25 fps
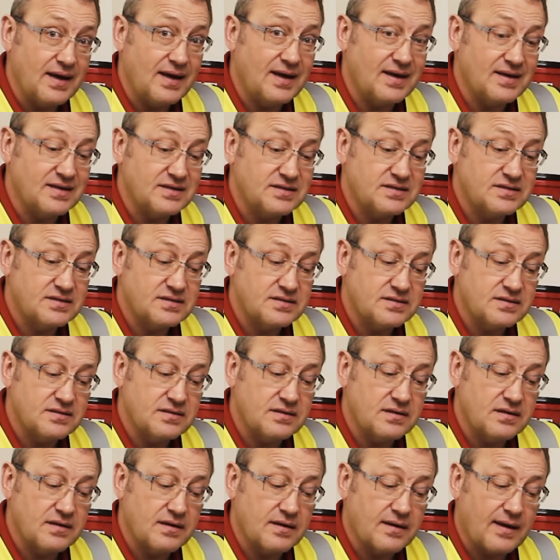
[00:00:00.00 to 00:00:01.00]
is
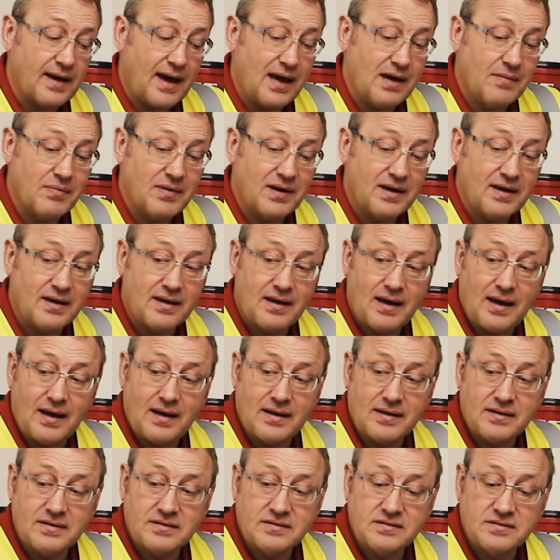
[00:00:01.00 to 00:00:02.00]
cabling
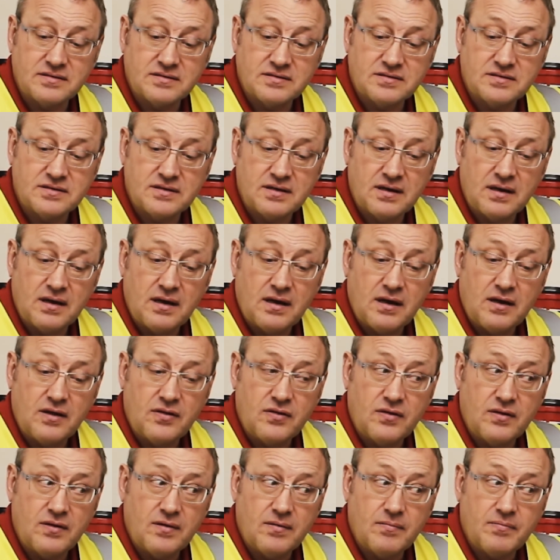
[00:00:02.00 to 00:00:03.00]
and
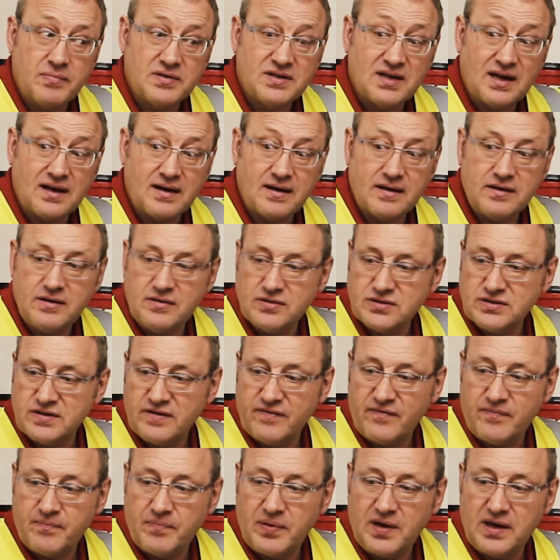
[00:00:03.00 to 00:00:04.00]
particular use
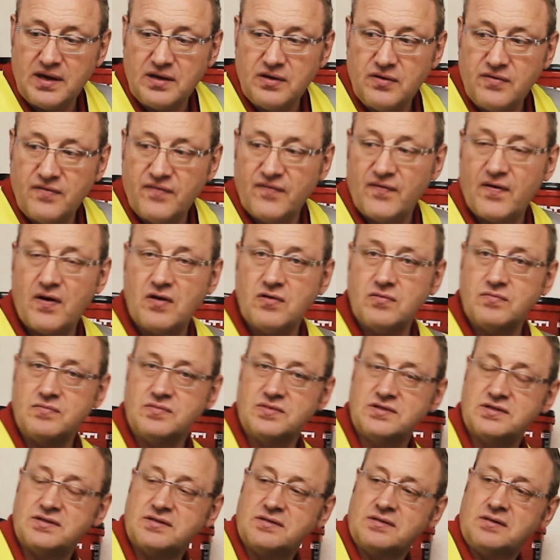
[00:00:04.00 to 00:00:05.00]
of PU
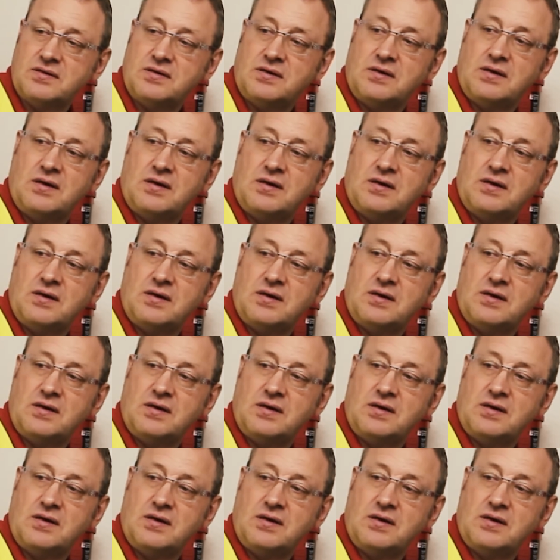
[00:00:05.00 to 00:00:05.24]
foams.